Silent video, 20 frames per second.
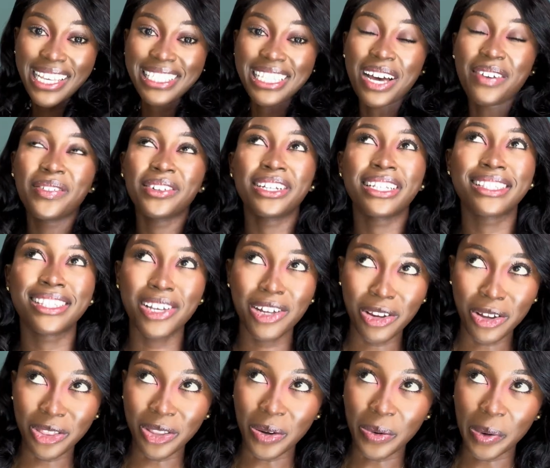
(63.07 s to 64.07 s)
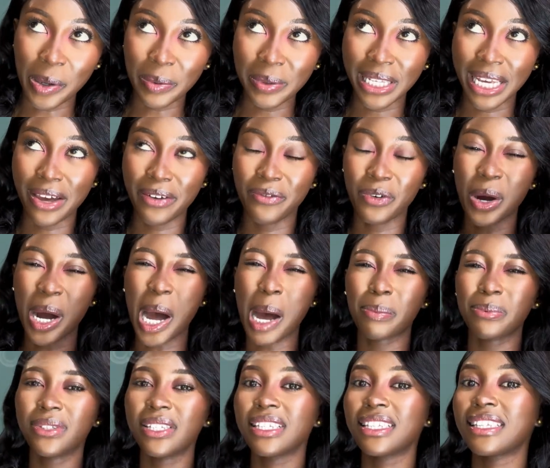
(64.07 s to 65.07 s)
is having a sale on their website for up
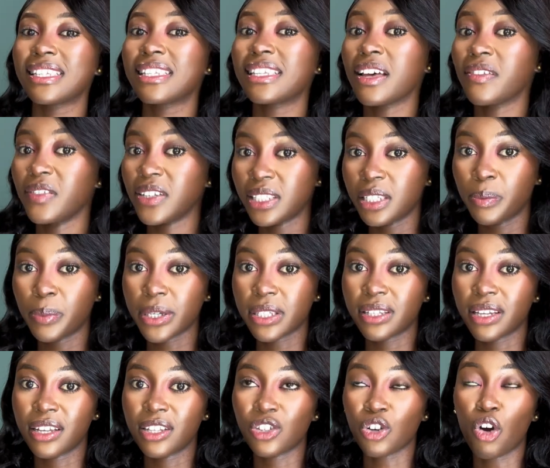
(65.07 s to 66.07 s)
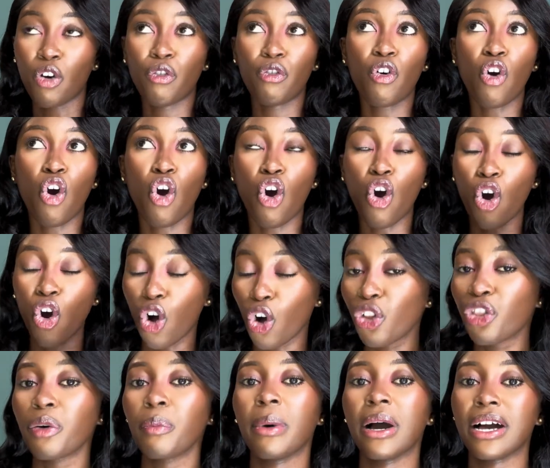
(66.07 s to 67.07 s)
to 70% off all
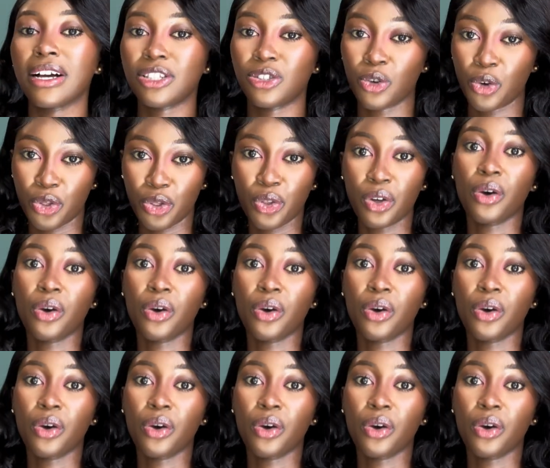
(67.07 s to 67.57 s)
the bags on the